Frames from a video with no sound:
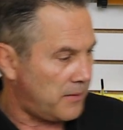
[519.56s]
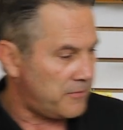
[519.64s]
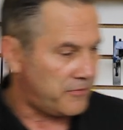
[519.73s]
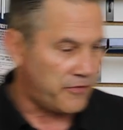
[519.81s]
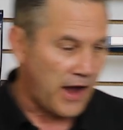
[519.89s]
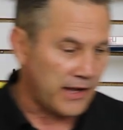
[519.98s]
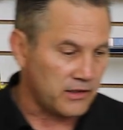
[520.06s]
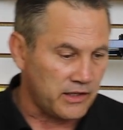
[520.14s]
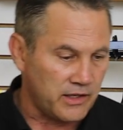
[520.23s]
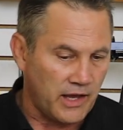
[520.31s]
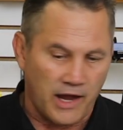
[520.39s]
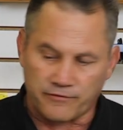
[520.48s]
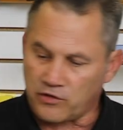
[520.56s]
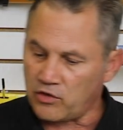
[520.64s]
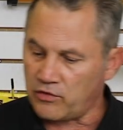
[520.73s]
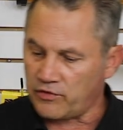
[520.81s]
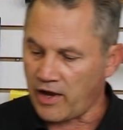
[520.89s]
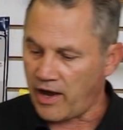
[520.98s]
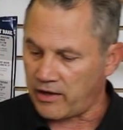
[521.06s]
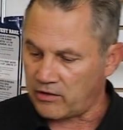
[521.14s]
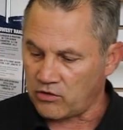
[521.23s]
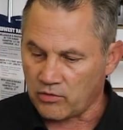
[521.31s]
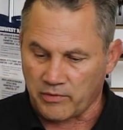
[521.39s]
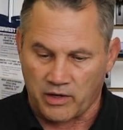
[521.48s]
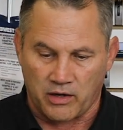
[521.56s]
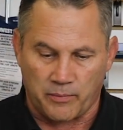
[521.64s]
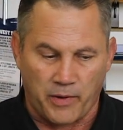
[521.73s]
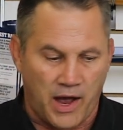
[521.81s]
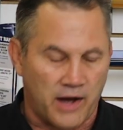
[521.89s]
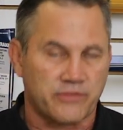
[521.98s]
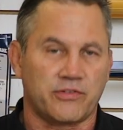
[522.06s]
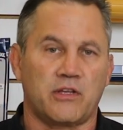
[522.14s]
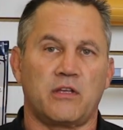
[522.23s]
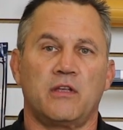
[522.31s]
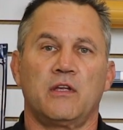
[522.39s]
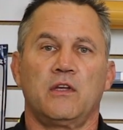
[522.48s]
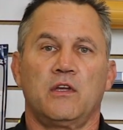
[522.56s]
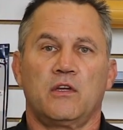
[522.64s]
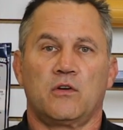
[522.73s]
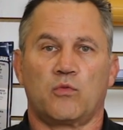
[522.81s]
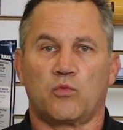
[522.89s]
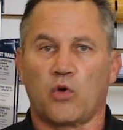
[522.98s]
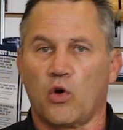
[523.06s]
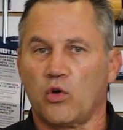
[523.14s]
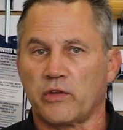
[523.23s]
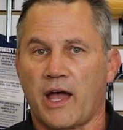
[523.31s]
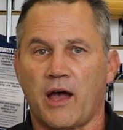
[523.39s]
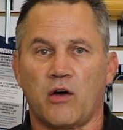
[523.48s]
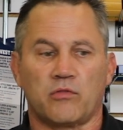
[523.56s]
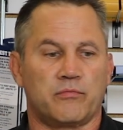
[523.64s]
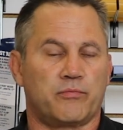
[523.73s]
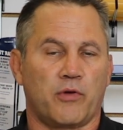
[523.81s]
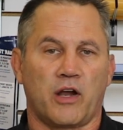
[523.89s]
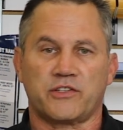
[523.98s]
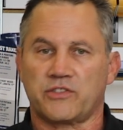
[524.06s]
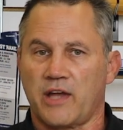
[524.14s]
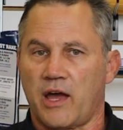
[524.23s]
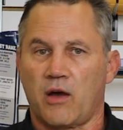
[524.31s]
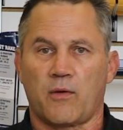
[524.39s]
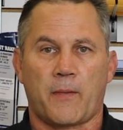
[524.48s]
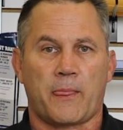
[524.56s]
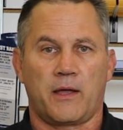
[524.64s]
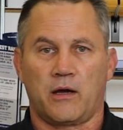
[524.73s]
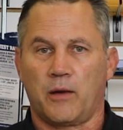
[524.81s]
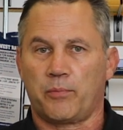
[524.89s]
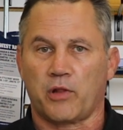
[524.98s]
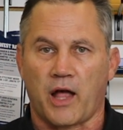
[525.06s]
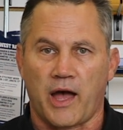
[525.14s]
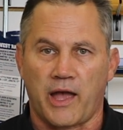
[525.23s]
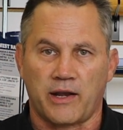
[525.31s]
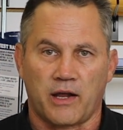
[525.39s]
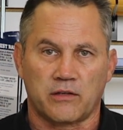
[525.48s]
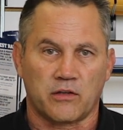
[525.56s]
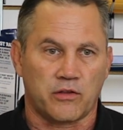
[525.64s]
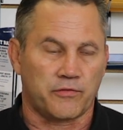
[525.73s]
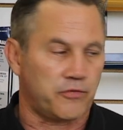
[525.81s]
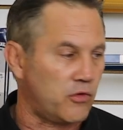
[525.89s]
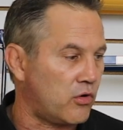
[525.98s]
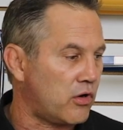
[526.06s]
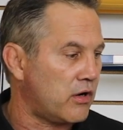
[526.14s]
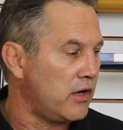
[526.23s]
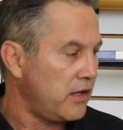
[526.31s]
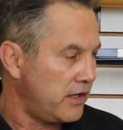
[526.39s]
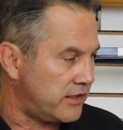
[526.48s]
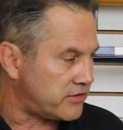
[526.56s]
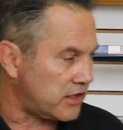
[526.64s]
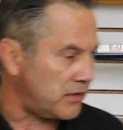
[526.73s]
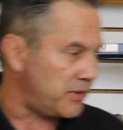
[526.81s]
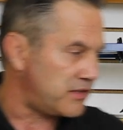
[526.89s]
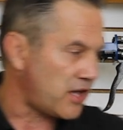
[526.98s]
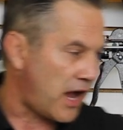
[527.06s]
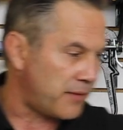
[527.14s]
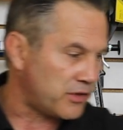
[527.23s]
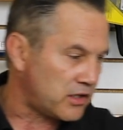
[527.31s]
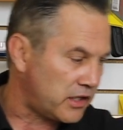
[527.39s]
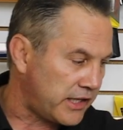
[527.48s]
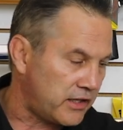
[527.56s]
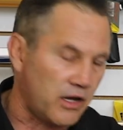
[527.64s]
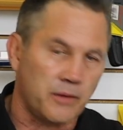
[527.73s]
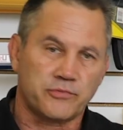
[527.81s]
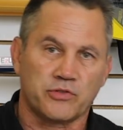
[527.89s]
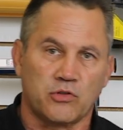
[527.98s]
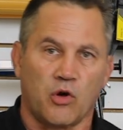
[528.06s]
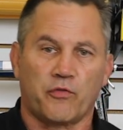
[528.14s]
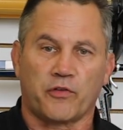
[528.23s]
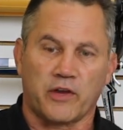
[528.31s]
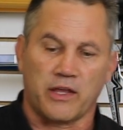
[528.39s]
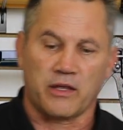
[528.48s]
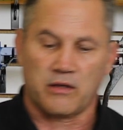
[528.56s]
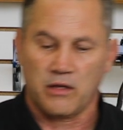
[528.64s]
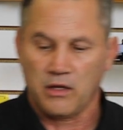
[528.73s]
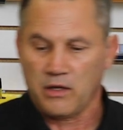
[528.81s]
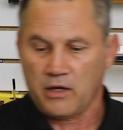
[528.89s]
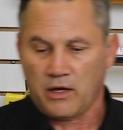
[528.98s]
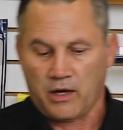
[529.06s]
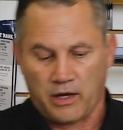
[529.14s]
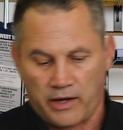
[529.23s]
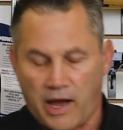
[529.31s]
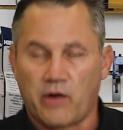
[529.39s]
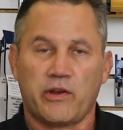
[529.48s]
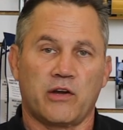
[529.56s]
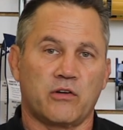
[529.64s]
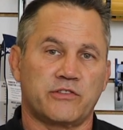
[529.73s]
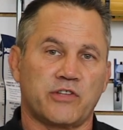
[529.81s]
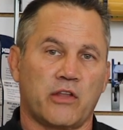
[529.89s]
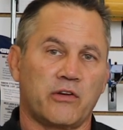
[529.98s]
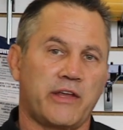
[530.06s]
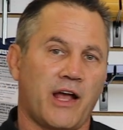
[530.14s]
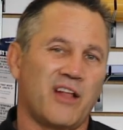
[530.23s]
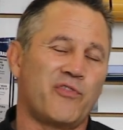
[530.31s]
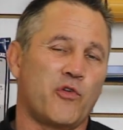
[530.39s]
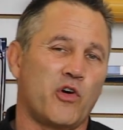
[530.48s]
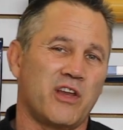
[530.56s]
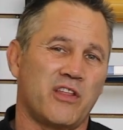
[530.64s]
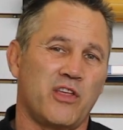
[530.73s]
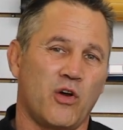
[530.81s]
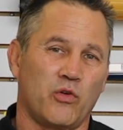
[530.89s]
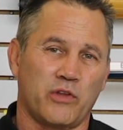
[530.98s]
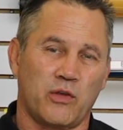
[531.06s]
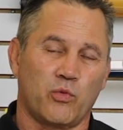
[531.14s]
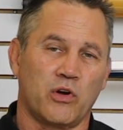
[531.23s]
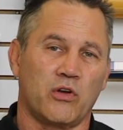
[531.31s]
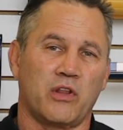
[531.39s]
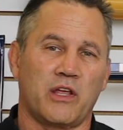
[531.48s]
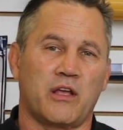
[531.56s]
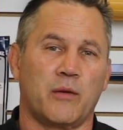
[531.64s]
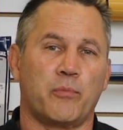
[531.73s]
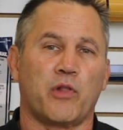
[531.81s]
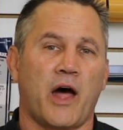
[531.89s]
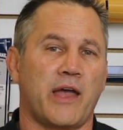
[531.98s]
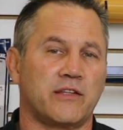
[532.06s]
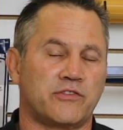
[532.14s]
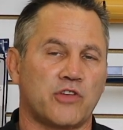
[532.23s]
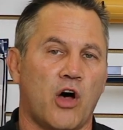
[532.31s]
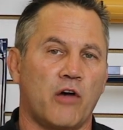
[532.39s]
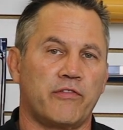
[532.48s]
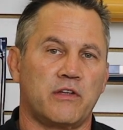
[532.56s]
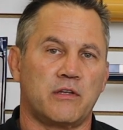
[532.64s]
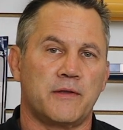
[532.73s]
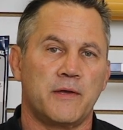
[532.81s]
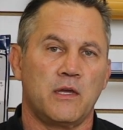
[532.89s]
Finally, after you've got your epoxy rolled out, brushed out, applied onto the floor, it's going to be time to clean up. So don't forget, out here in Southern California, the only really compliant solvent